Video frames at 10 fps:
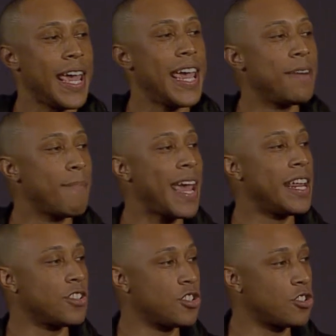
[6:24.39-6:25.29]
it made
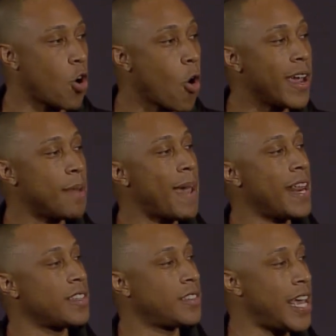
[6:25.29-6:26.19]
his story, it made
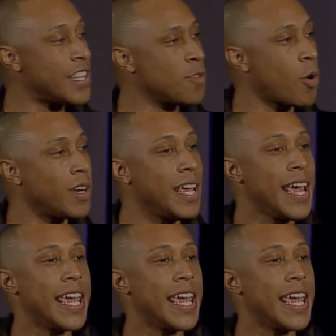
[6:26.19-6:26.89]
his testimony